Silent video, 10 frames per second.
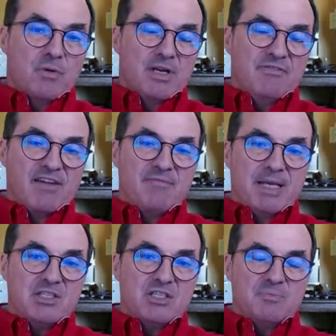25
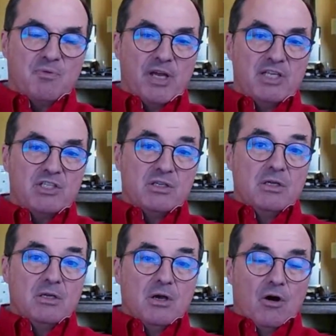basis points
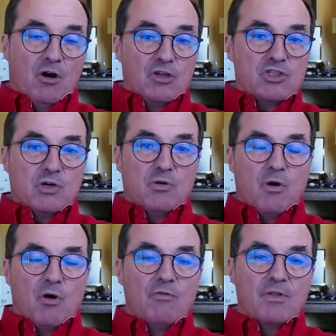also
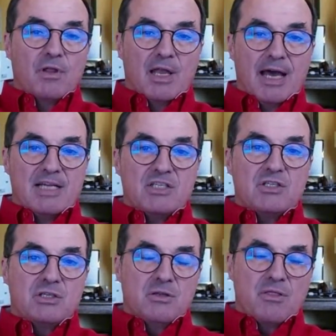over the last